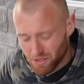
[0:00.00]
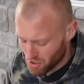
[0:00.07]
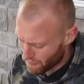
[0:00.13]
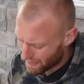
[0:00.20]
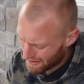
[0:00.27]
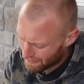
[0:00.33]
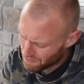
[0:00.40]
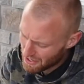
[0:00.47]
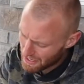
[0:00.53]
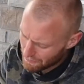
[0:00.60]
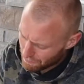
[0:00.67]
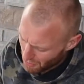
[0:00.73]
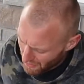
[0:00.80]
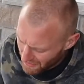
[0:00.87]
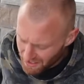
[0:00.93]
So when I'm
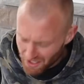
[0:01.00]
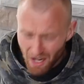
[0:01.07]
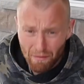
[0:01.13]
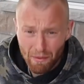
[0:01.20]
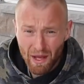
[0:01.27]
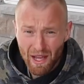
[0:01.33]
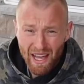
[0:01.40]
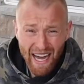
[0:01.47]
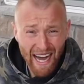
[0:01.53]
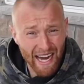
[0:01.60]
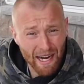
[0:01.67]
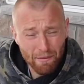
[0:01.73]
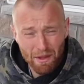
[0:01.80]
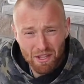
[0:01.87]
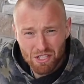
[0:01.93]
really pulling up and
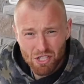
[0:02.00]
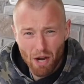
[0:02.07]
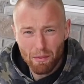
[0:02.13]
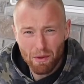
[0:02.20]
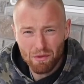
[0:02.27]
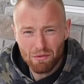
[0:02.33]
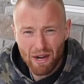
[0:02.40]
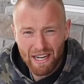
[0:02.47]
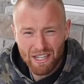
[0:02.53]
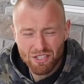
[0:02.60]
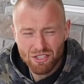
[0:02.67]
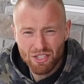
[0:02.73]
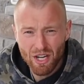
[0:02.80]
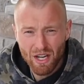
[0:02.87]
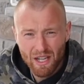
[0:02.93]
I'm at the top of the
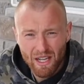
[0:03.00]
range,